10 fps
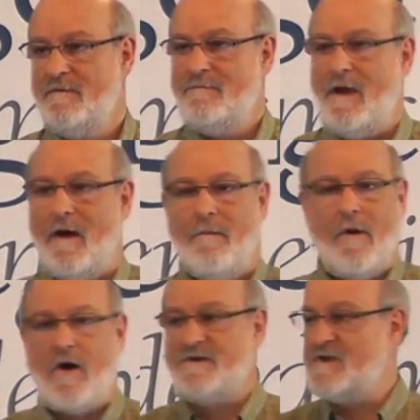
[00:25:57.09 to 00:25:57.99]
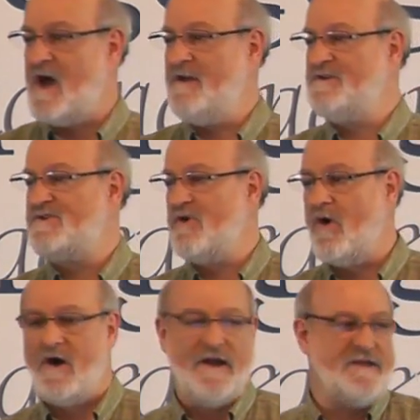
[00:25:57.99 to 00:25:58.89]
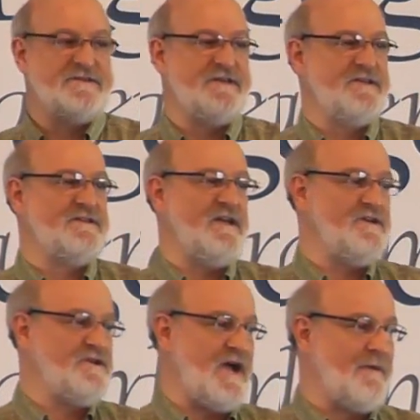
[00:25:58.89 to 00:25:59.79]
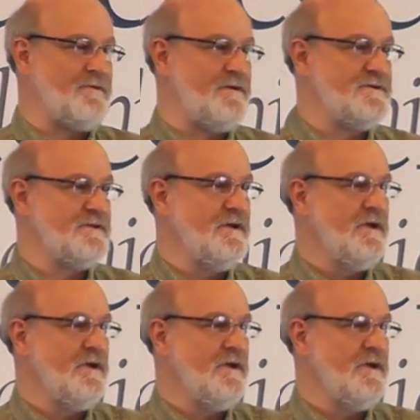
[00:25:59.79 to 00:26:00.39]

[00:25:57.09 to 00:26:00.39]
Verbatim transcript: Mark's kind of short, it's 16 chapters.